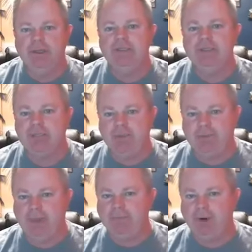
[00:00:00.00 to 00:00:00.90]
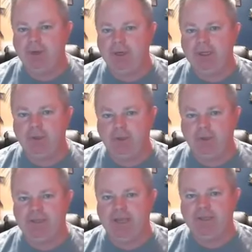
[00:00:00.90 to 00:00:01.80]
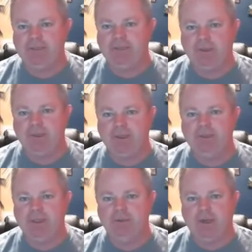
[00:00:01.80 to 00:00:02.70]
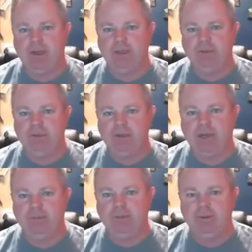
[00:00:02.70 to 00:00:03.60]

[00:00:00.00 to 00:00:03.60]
Is this like pay per click? You would say this is what this is, right, Tom?